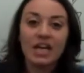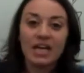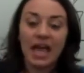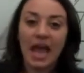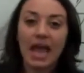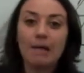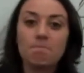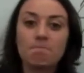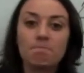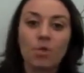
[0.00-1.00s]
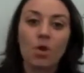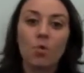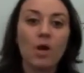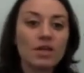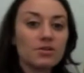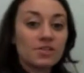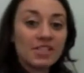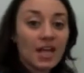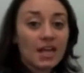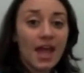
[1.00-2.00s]
Okay? When you
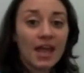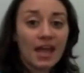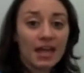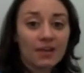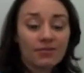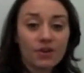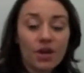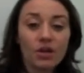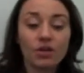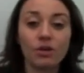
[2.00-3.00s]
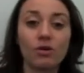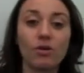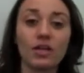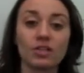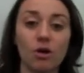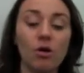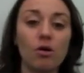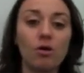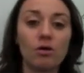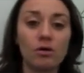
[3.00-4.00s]
see a negative, you're going to
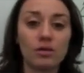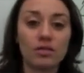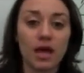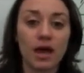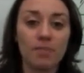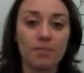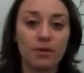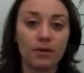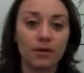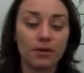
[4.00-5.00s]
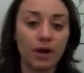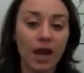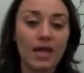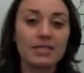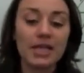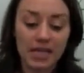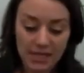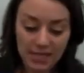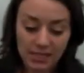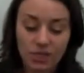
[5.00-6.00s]
hold up your hands like
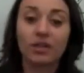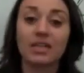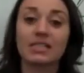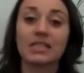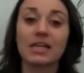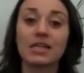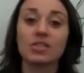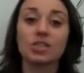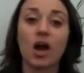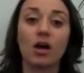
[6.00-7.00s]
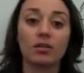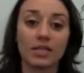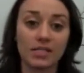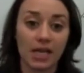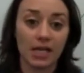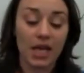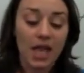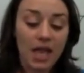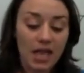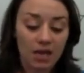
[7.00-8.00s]
this and you're going to sing this song. Listen,
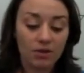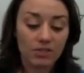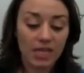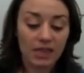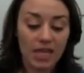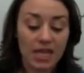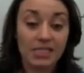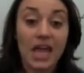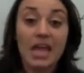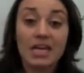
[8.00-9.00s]
it goes like this.